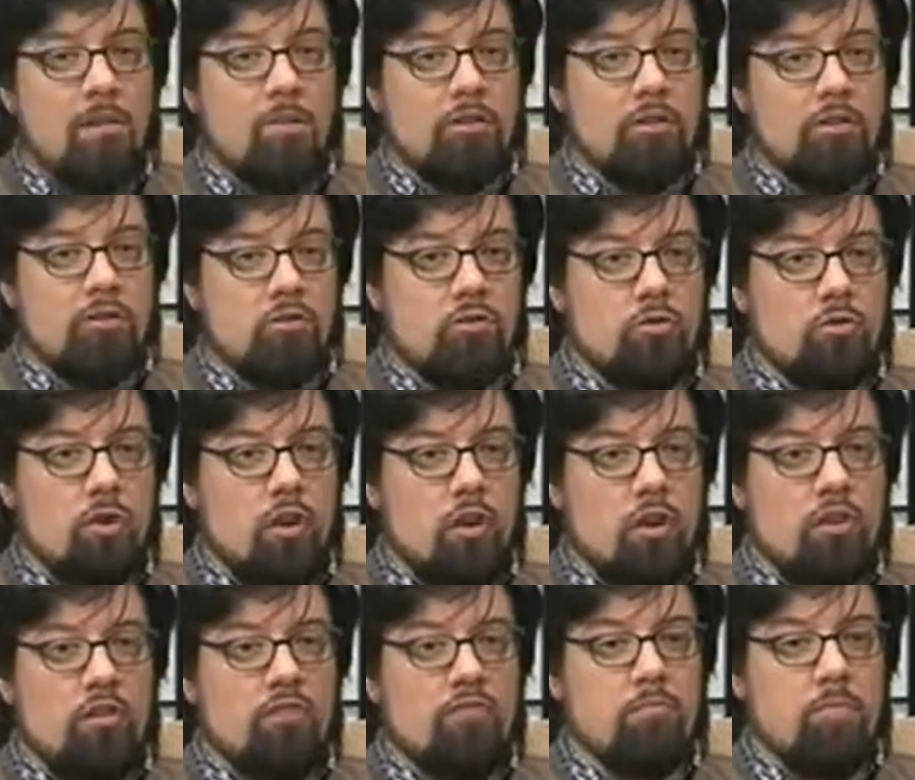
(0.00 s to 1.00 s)
able to do
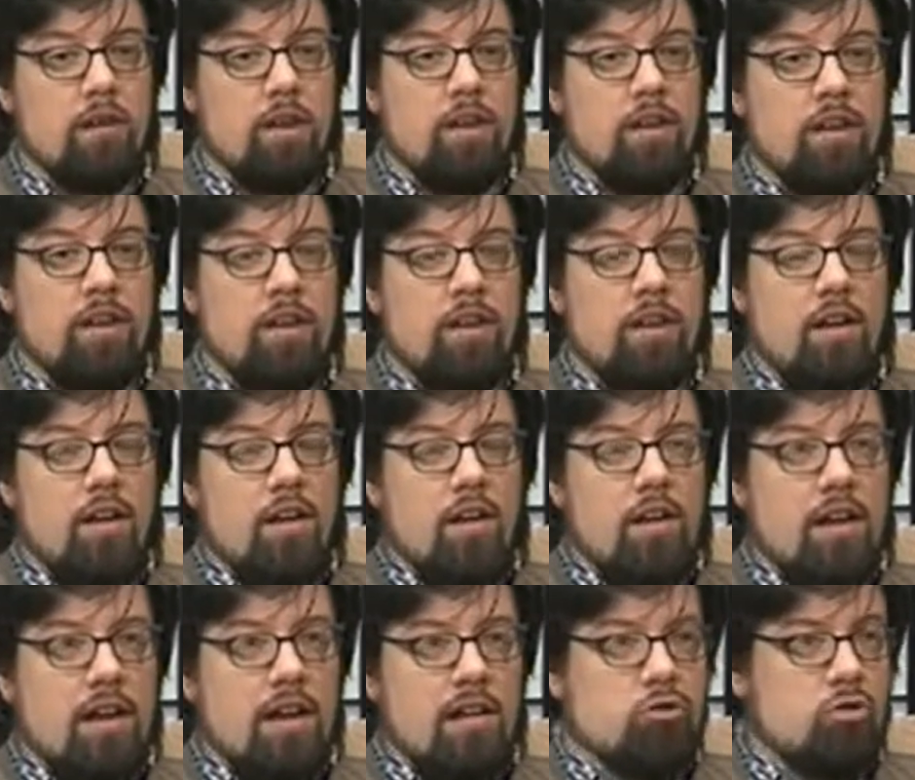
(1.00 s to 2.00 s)
all of my
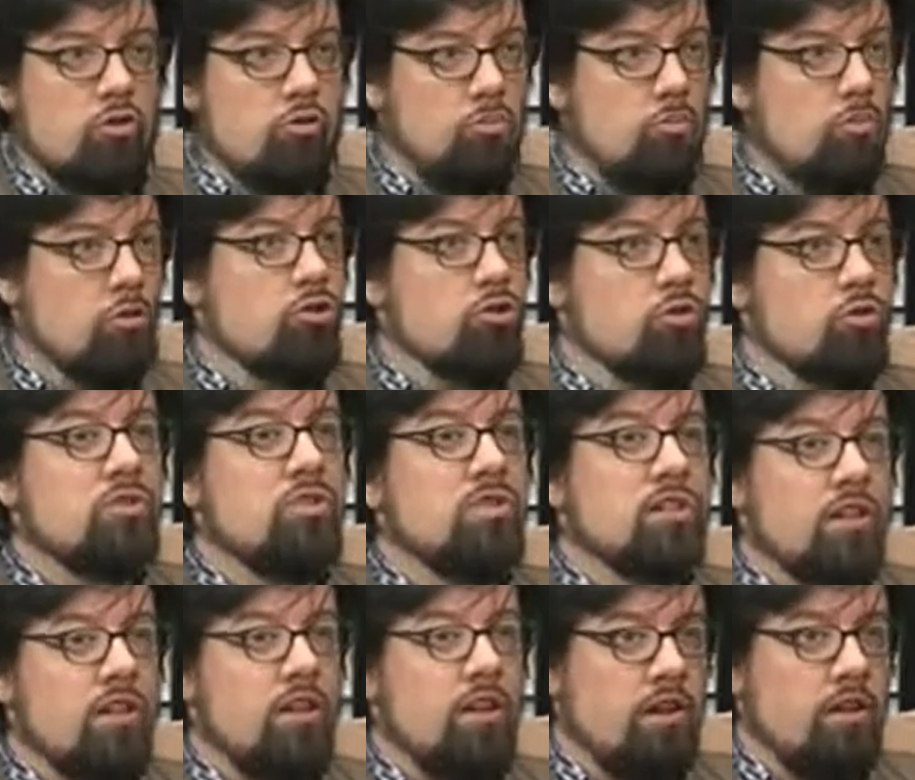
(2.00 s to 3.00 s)
actual
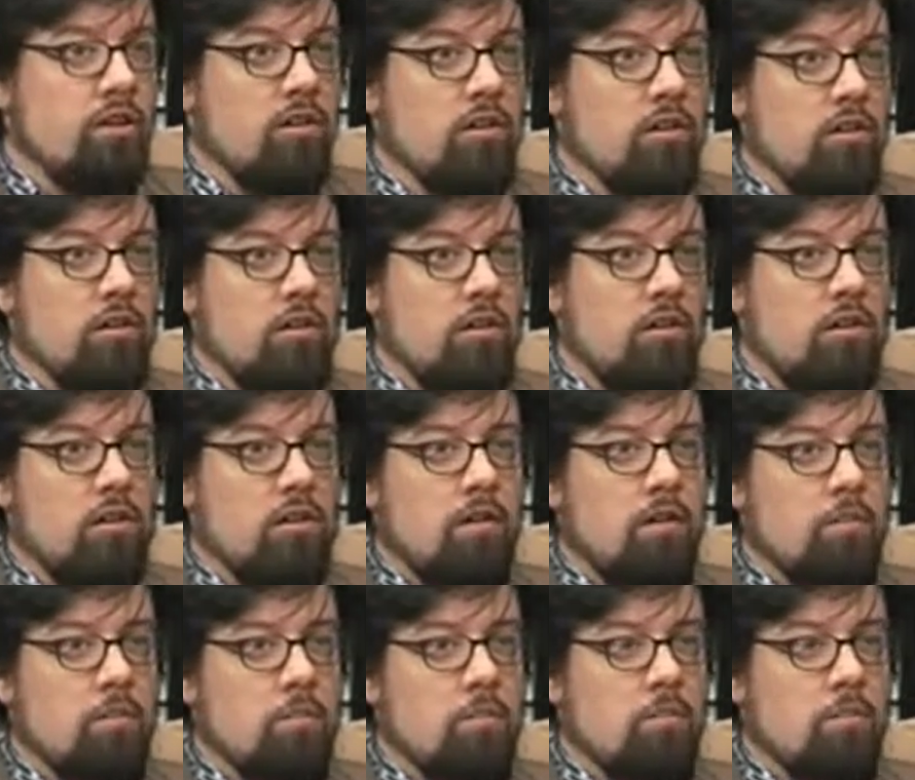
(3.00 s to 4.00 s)
producing here
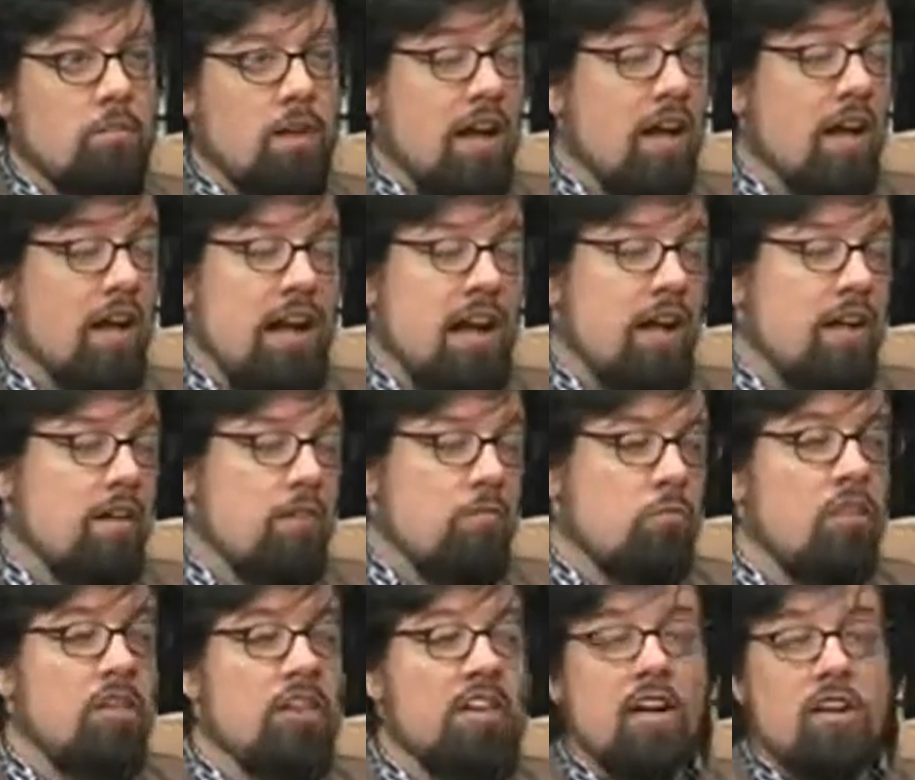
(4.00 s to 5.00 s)
um, I, and I,
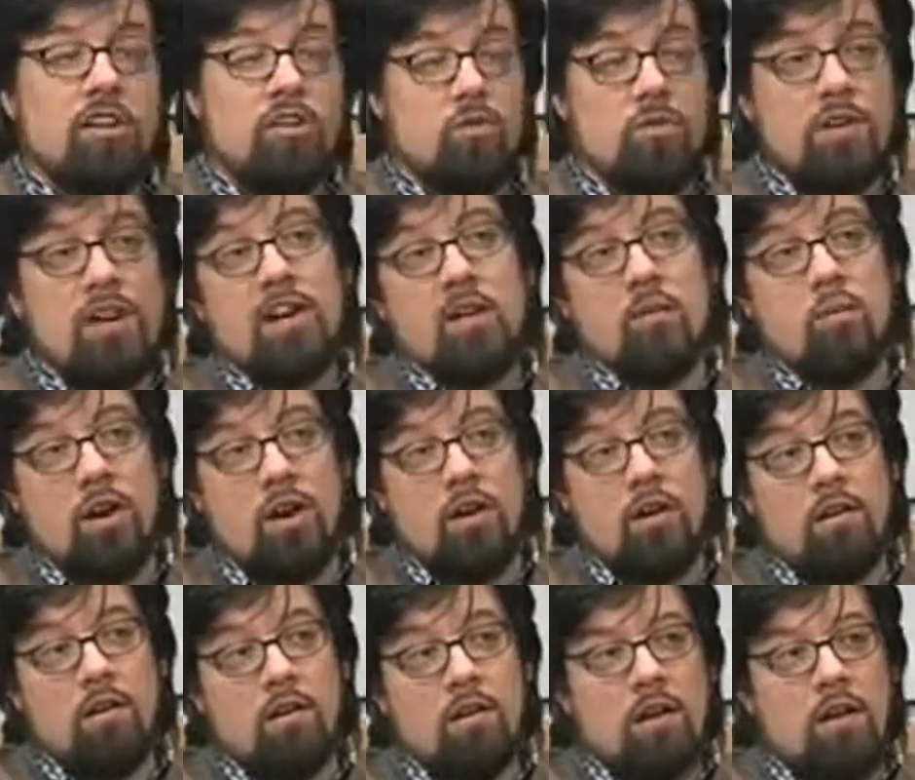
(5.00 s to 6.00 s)
really, I could do it
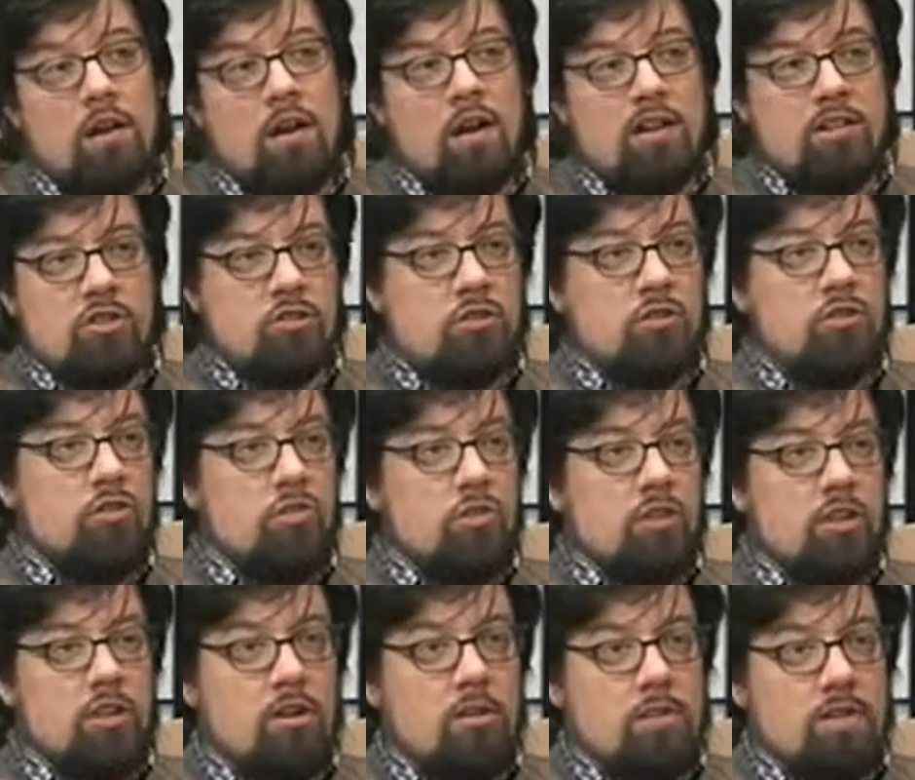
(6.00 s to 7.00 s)
anywhere. Mm-hmm. I choose to do
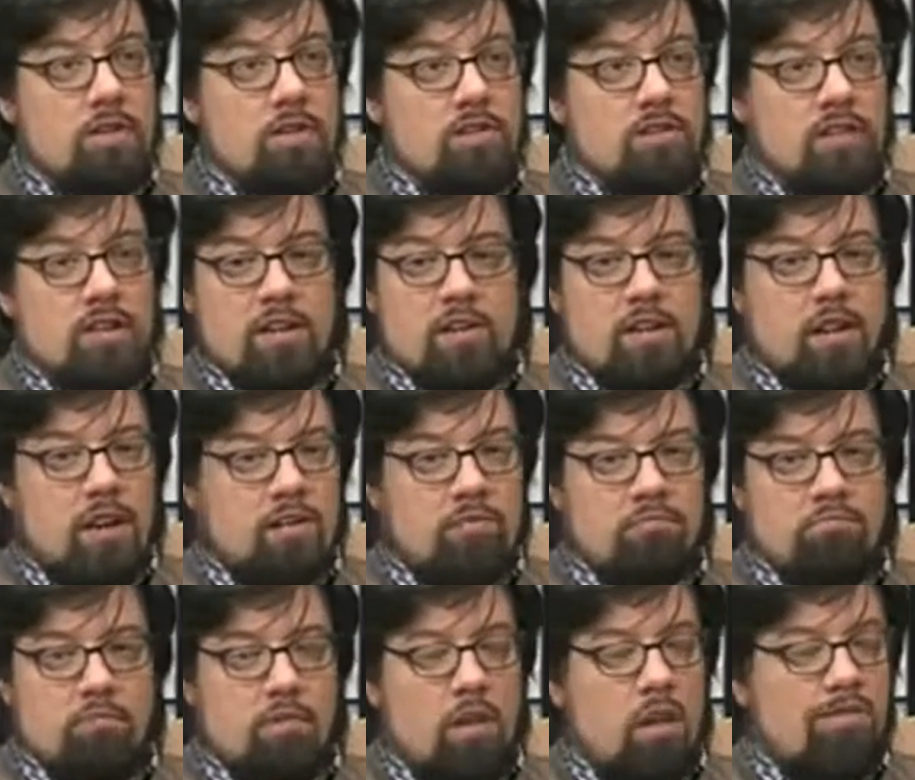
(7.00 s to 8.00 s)
it here because I, I
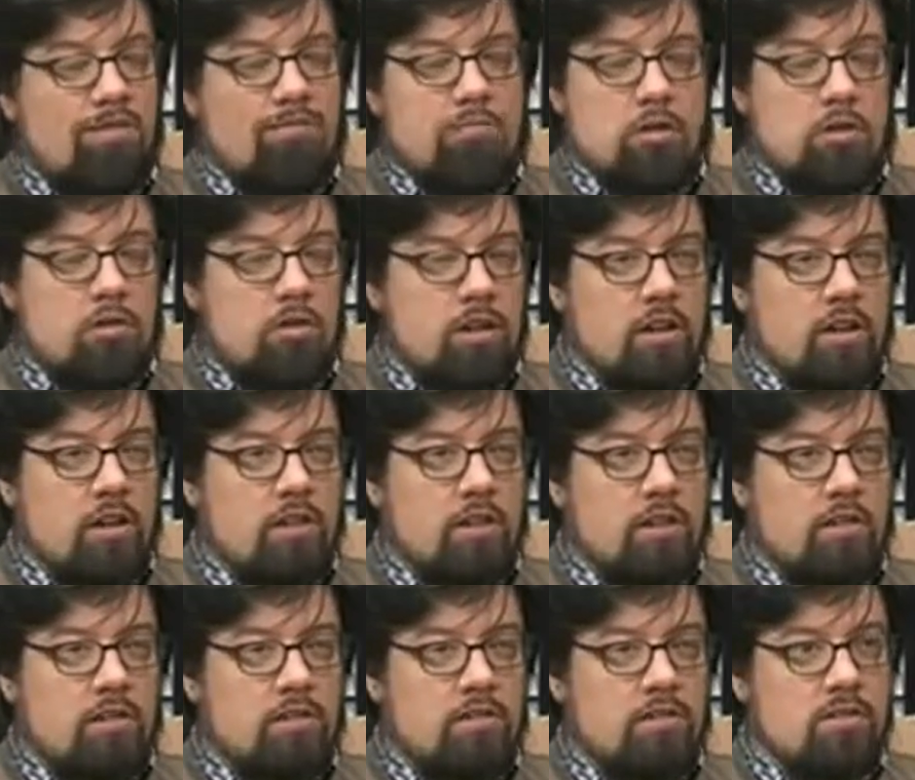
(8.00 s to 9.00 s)
love Michigan,
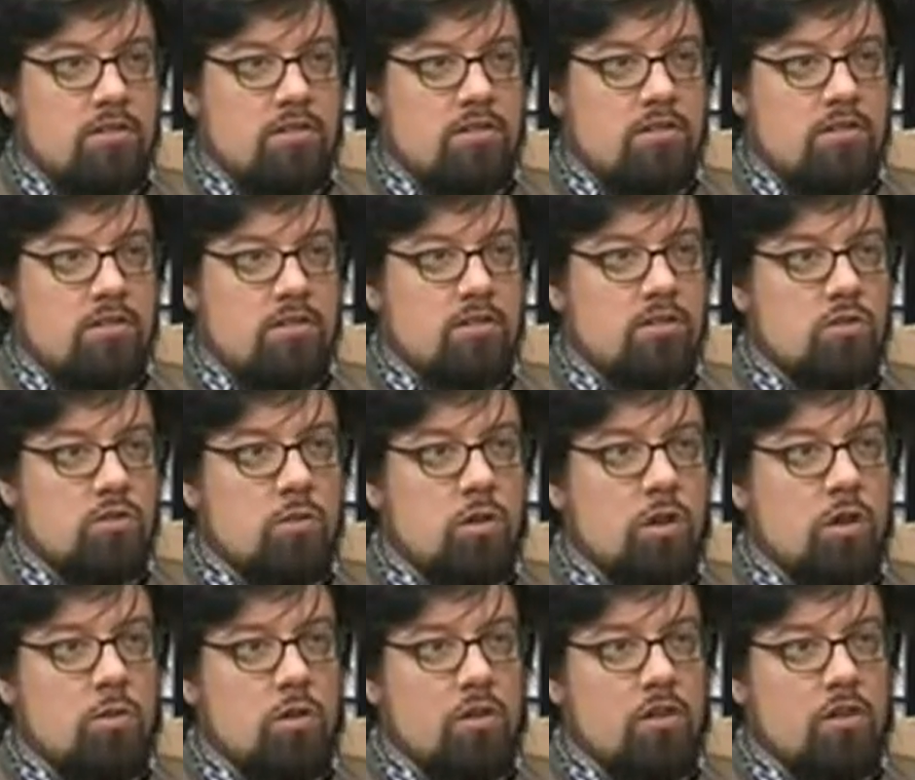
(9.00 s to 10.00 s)
and this okay. is this is
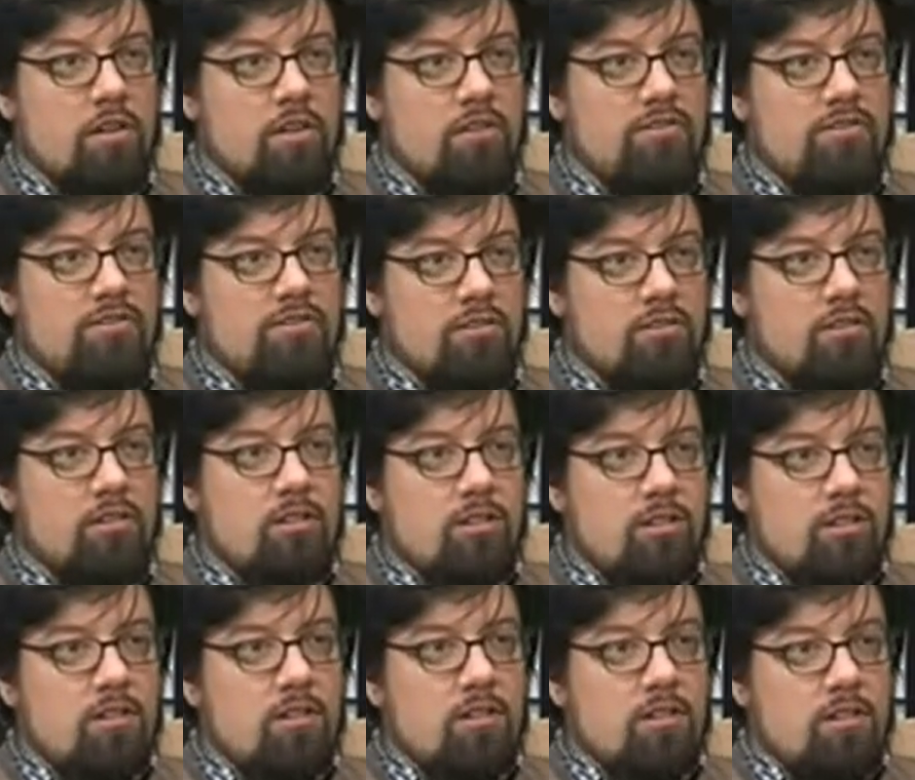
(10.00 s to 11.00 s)
where I want to live. Right.